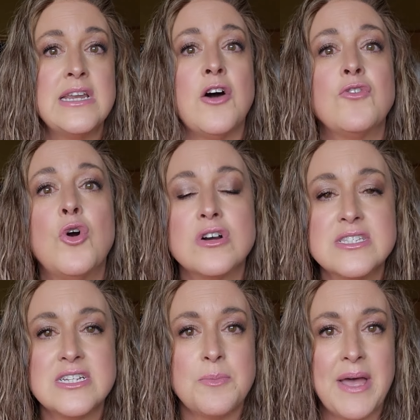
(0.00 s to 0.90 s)
Now, of
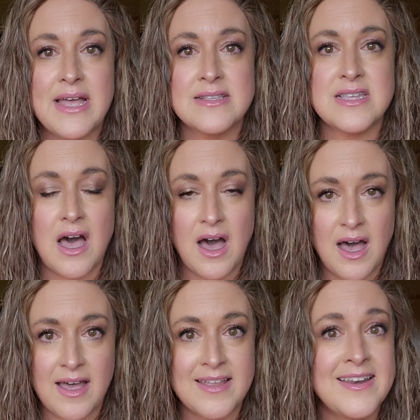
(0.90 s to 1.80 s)
course, it depends
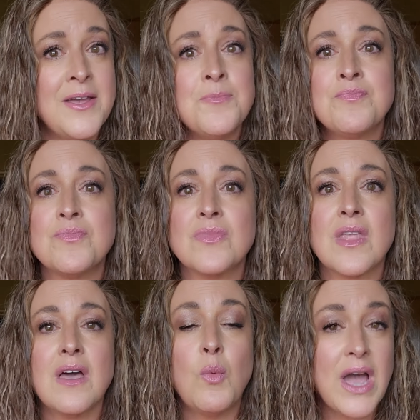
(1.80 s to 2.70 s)
on
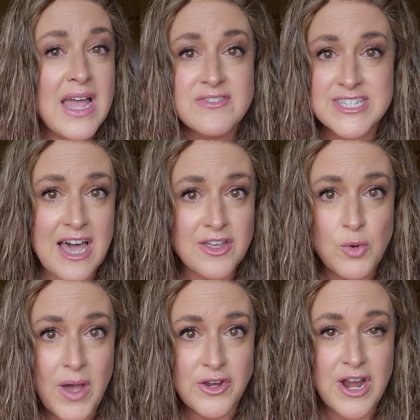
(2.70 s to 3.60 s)
what kind of style
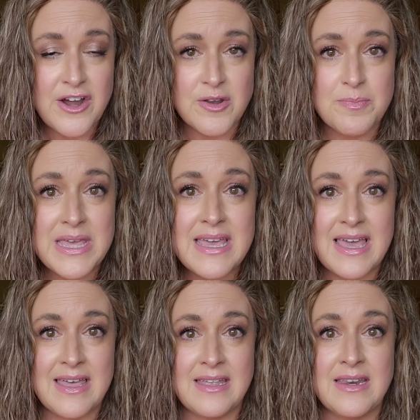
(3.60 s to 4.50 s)
you want your hair to
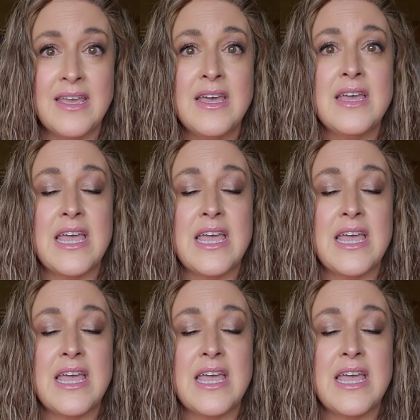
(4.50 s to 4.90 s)
be in.